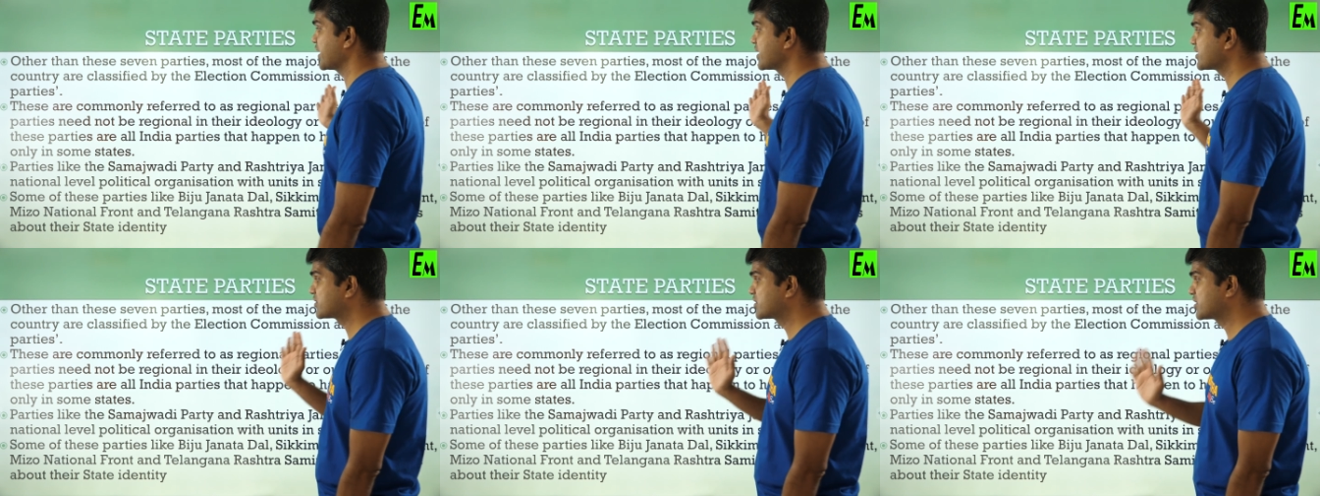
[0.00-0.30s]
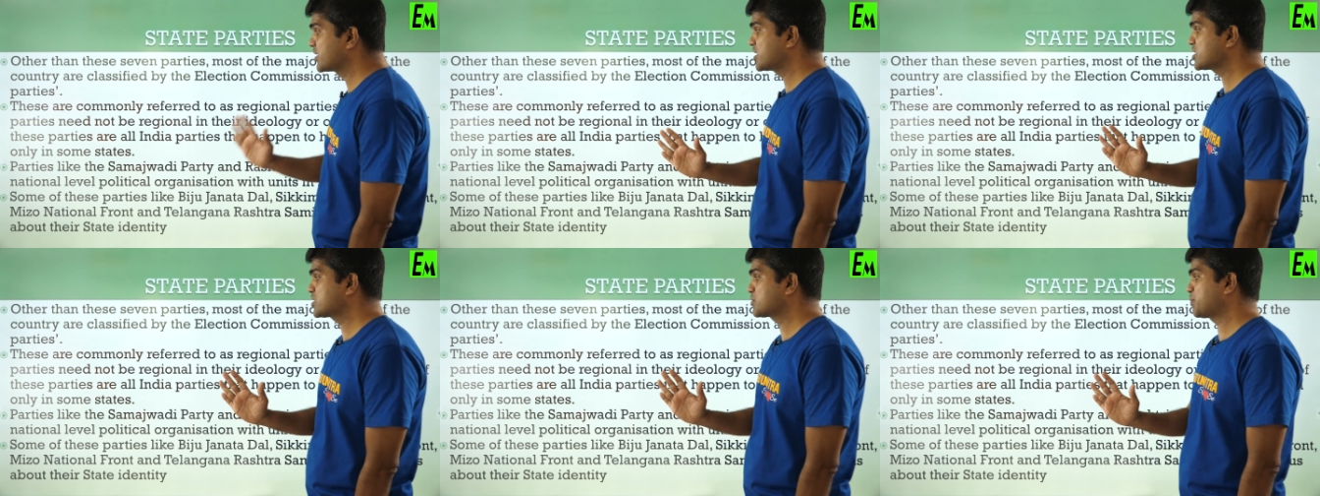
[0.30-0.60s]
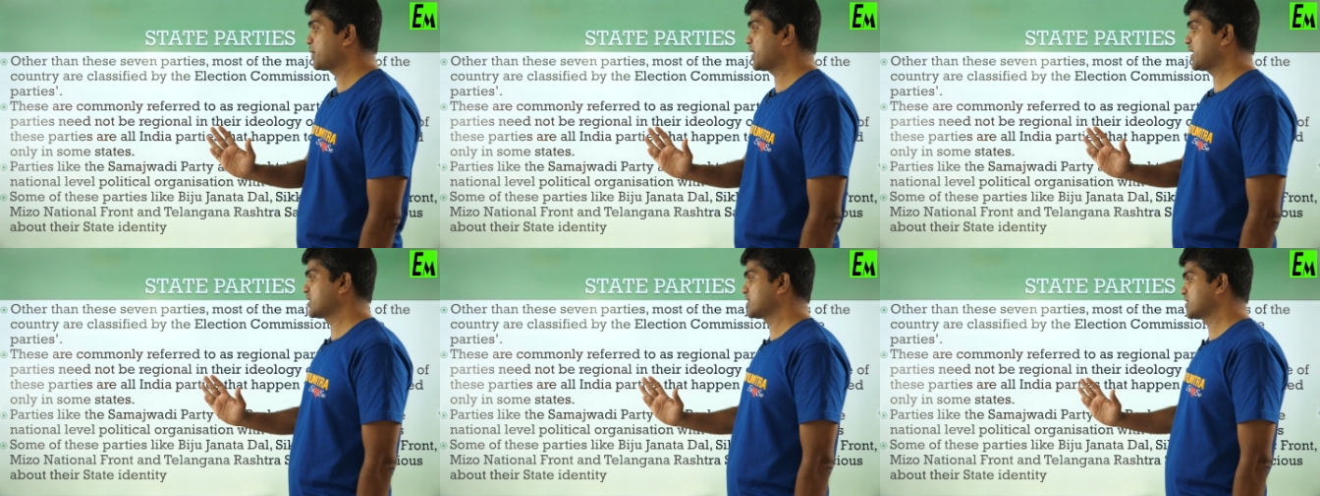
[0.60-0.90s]
yet these
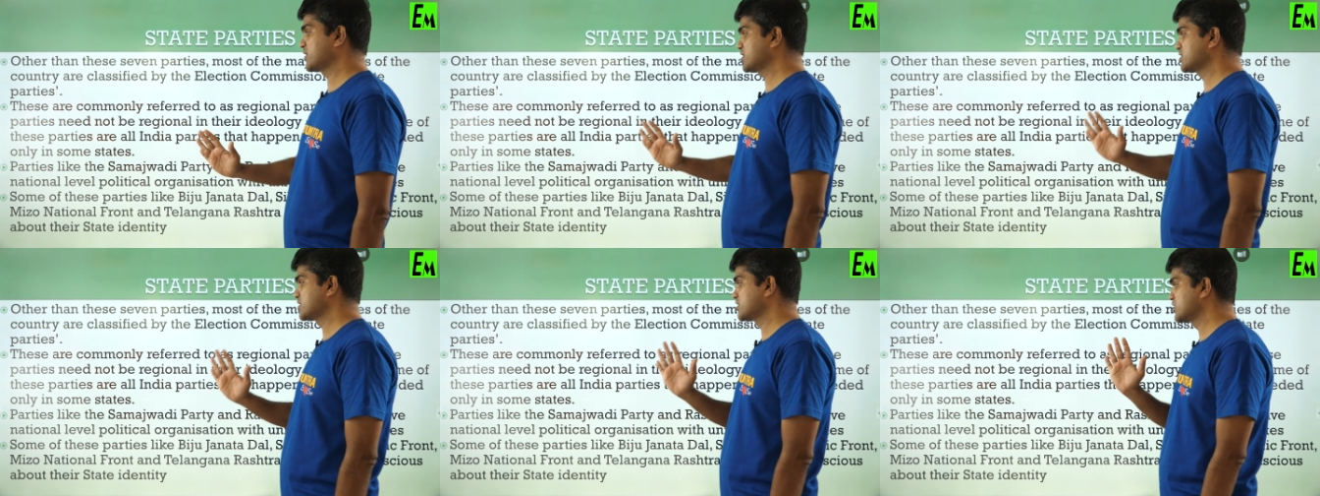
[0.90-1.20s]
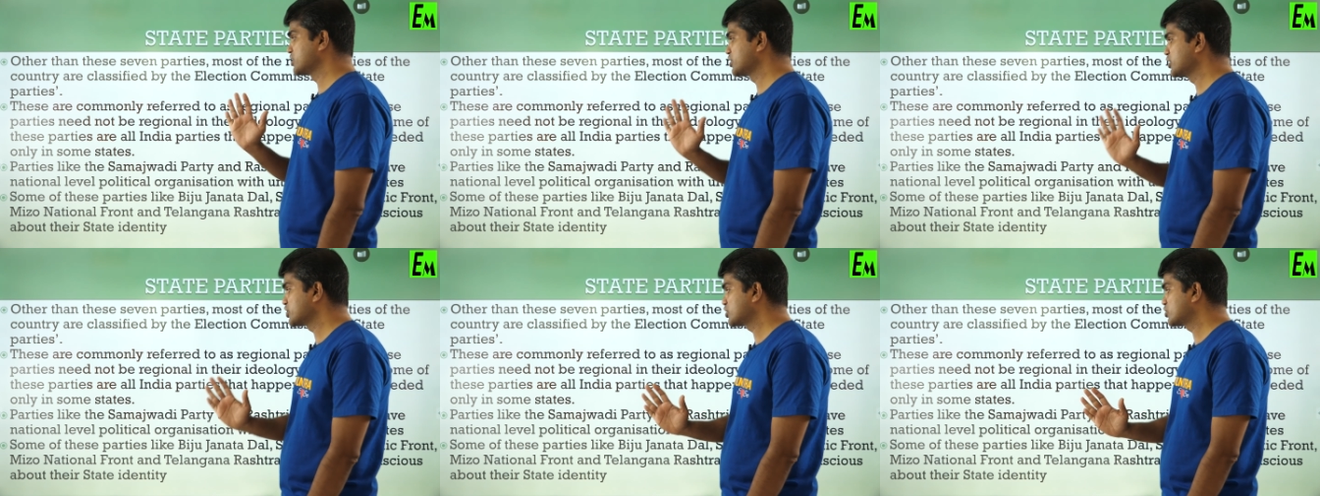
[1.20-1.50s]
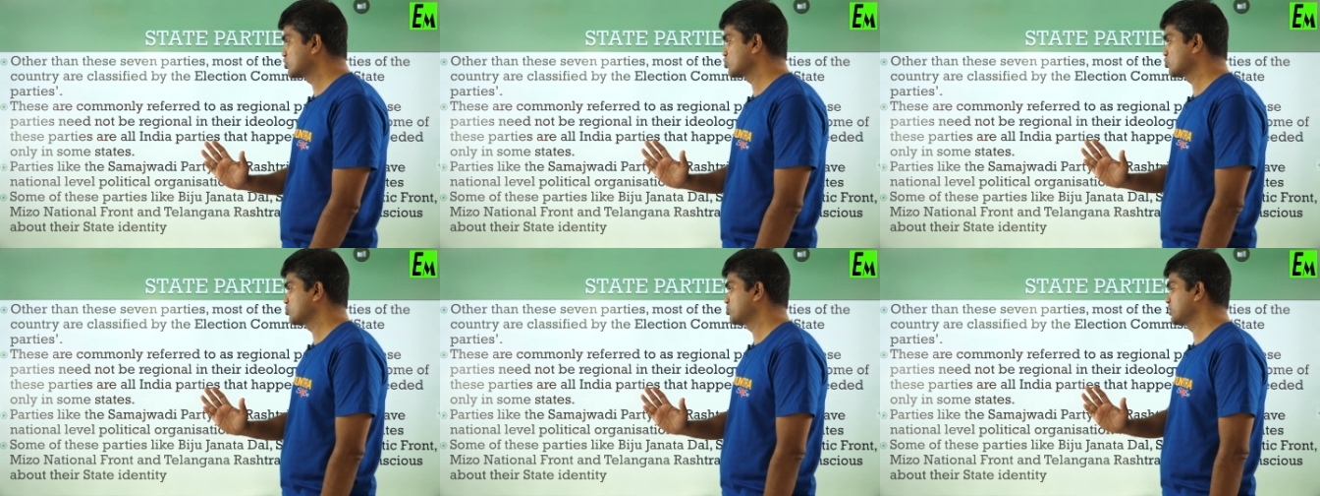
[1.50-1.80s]
parties
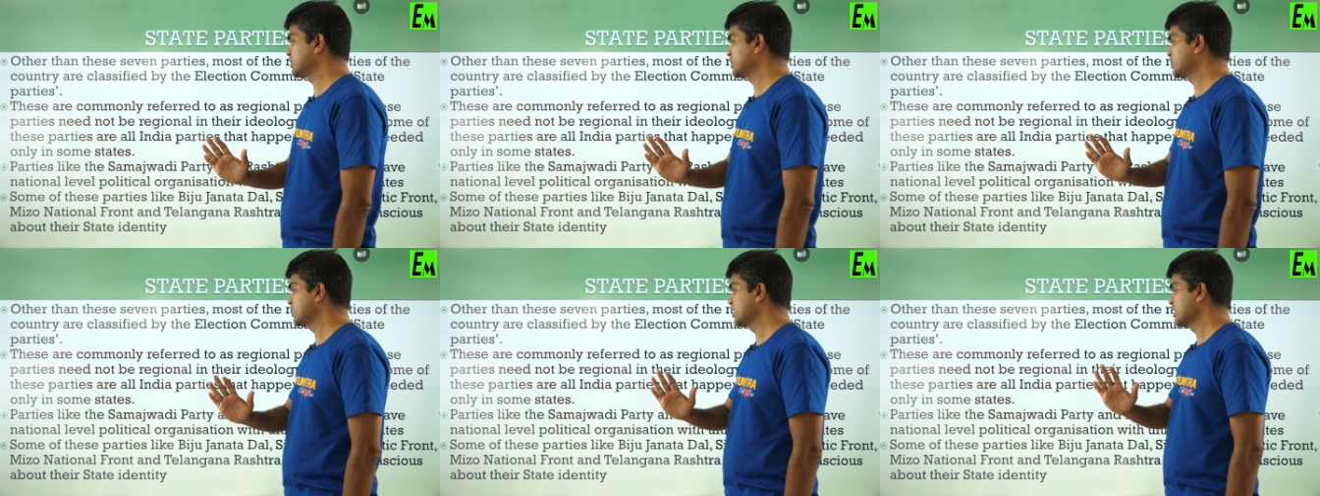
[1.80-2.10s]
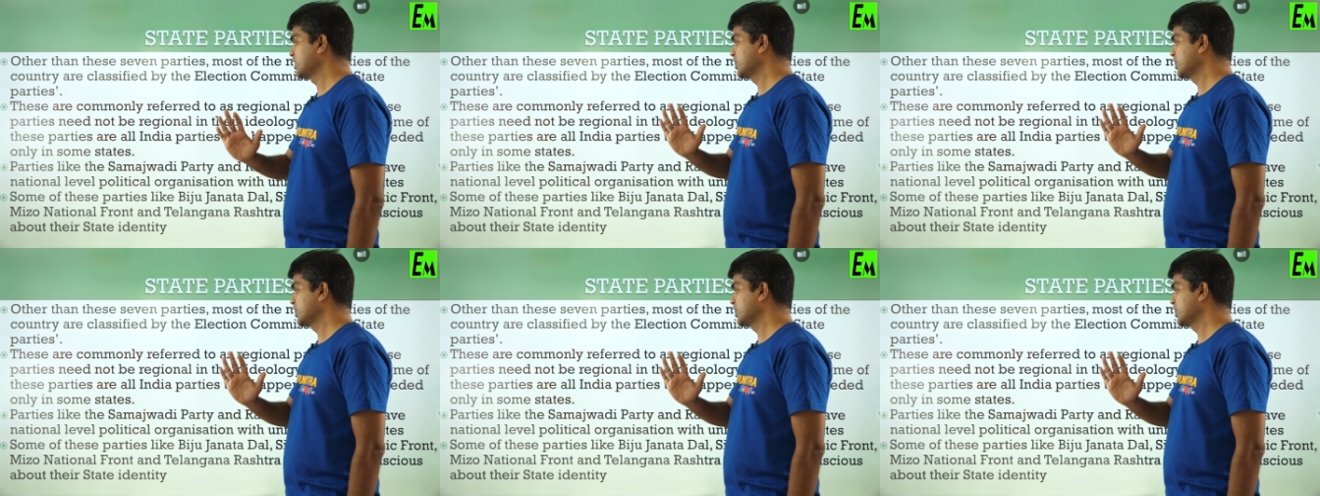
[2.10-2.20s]
need to be